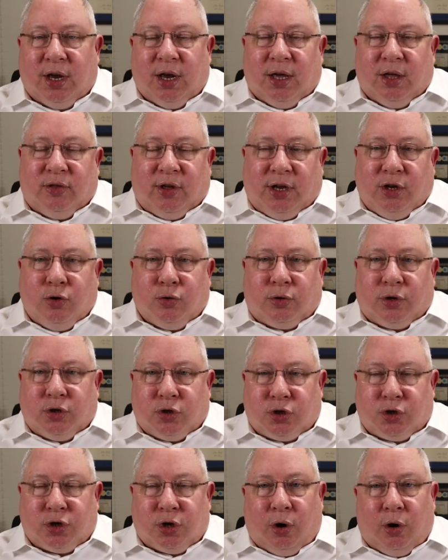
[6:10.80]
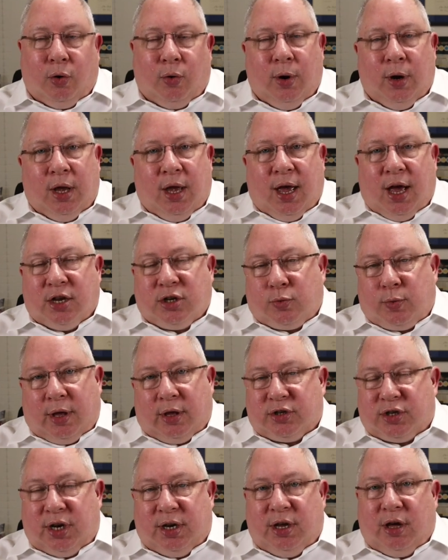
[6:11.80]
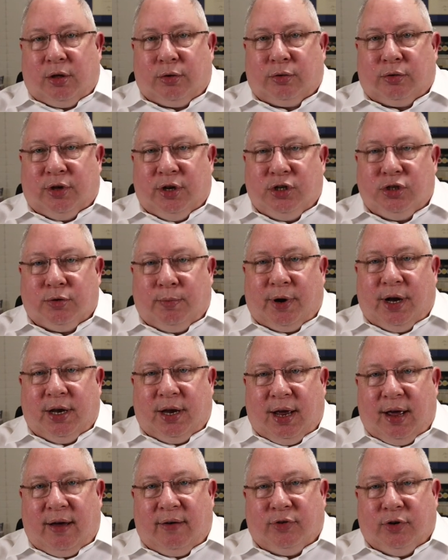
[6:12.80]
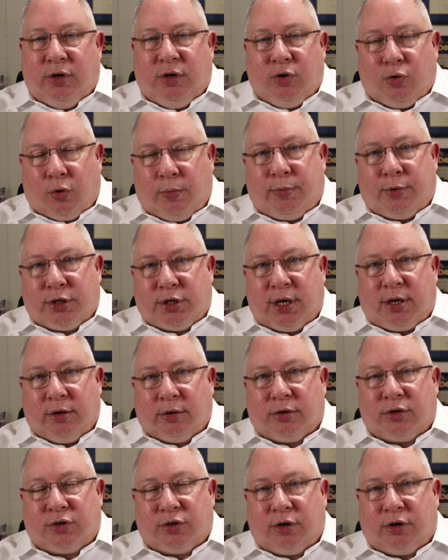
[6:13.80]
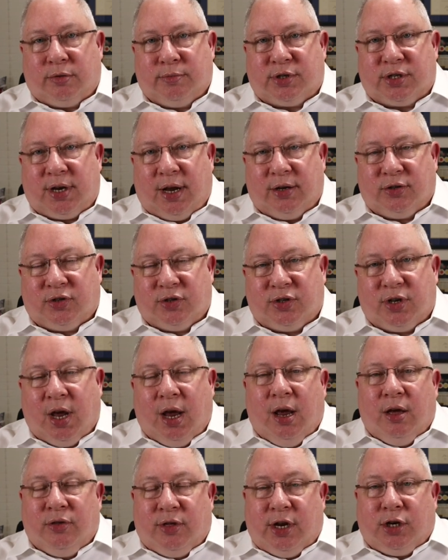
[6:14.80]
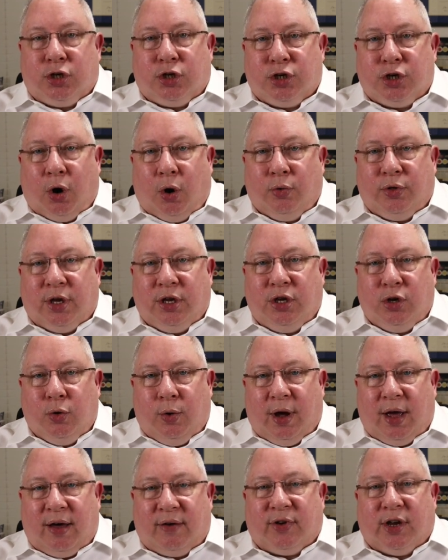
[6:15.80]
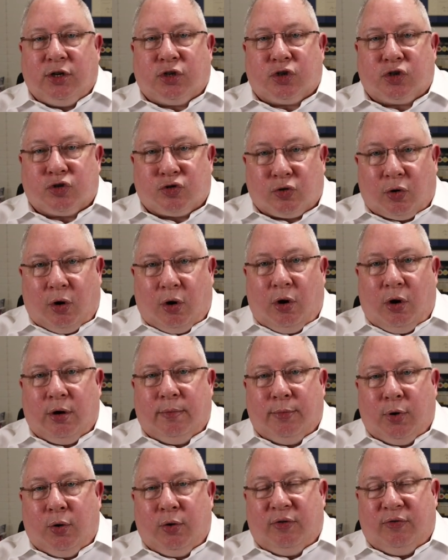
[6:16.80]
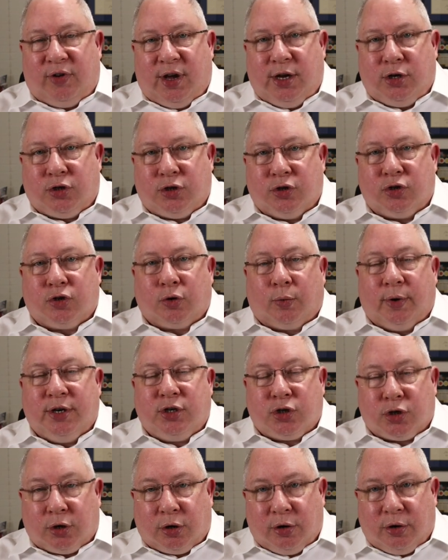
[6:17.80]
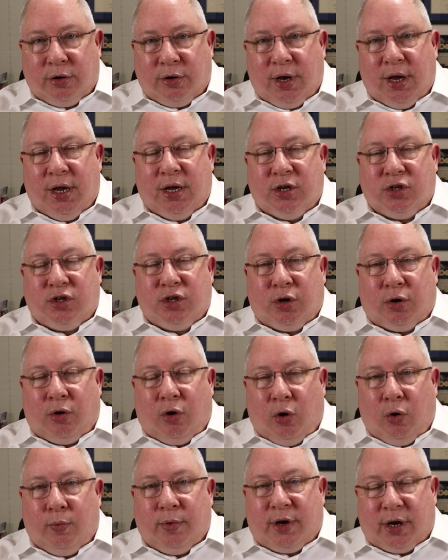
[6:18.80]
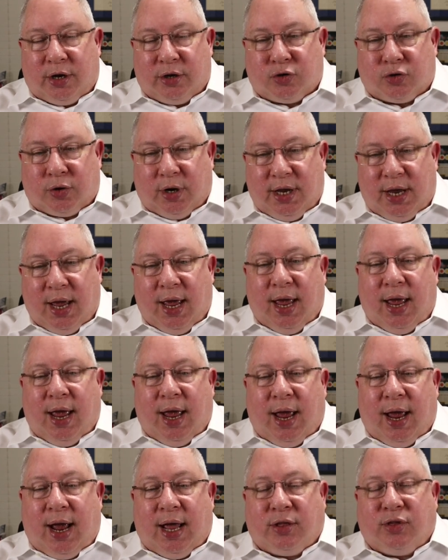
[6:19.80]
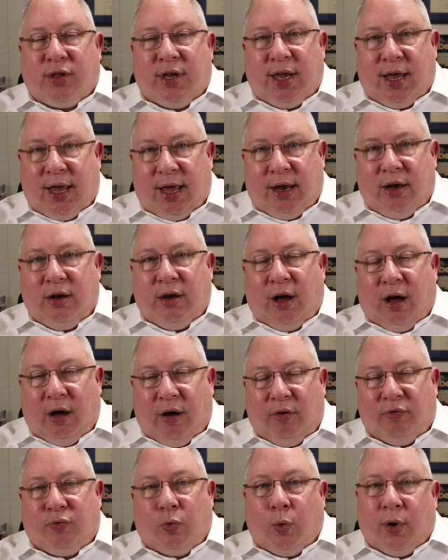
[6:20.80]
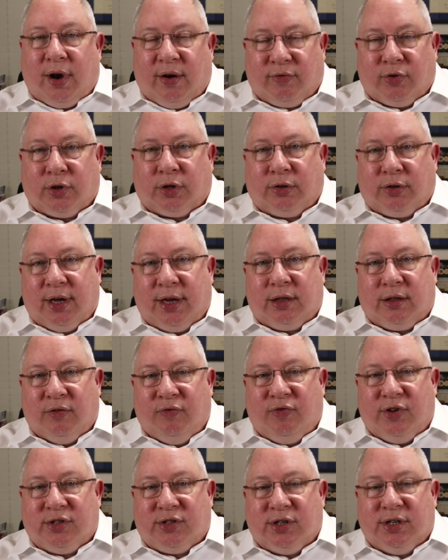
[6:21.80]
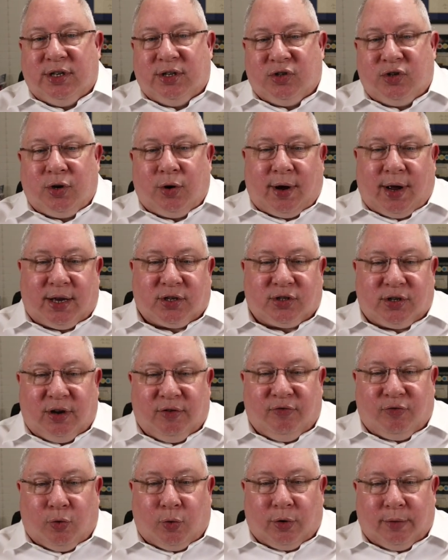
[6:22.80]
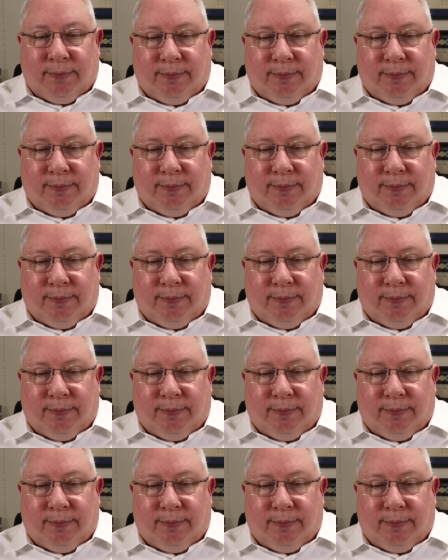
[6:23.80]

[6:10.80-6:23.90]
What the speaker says: that you can show, as well as any other things you might have in your particular circumstances, that show that you have a strong motivation to return to your home country at the end of whatever the length of visit is you're asking for.